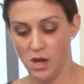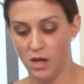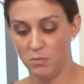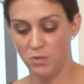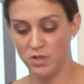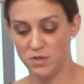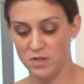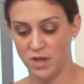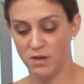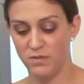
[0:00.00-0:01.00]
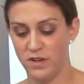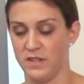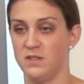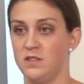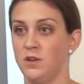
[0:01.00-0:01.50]
Reduce
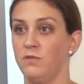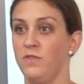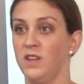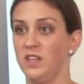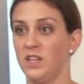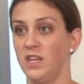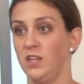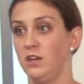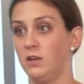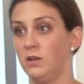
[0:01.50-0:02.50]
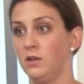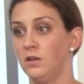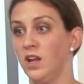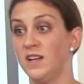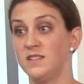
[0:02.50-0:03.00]
confidence, so feeling like
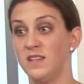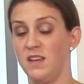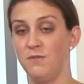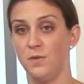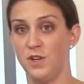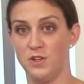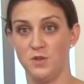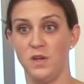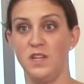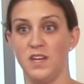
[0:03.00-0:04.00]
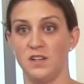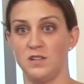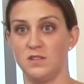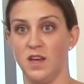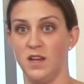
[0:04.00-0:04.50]
you're not safe when you're doing the
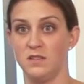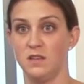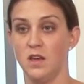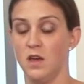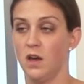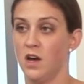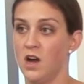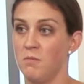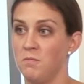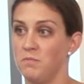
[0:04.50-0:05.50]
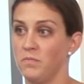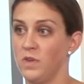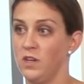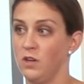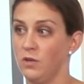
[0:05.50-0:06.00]
exercise.
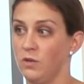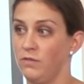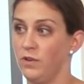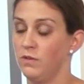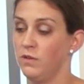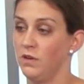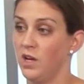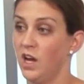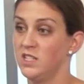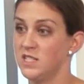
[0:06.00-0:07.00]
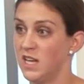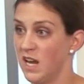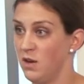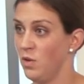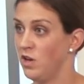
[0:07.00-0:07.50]
You know, if you're
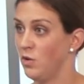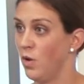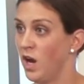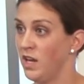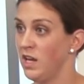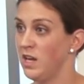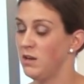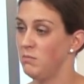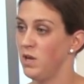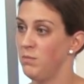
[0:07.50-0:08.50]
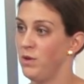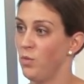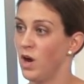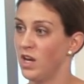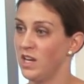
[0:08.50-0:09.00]
unsteady when you're walking, maybe
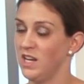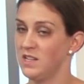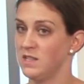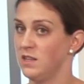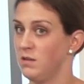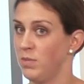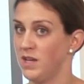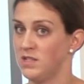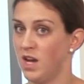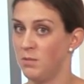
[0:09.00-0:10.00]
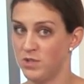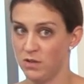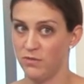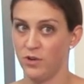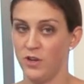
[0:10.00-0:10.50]
walking isn't the best
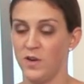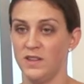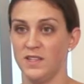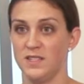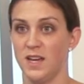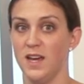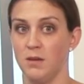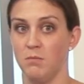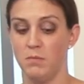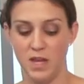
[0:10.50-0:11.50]
option for you at this time.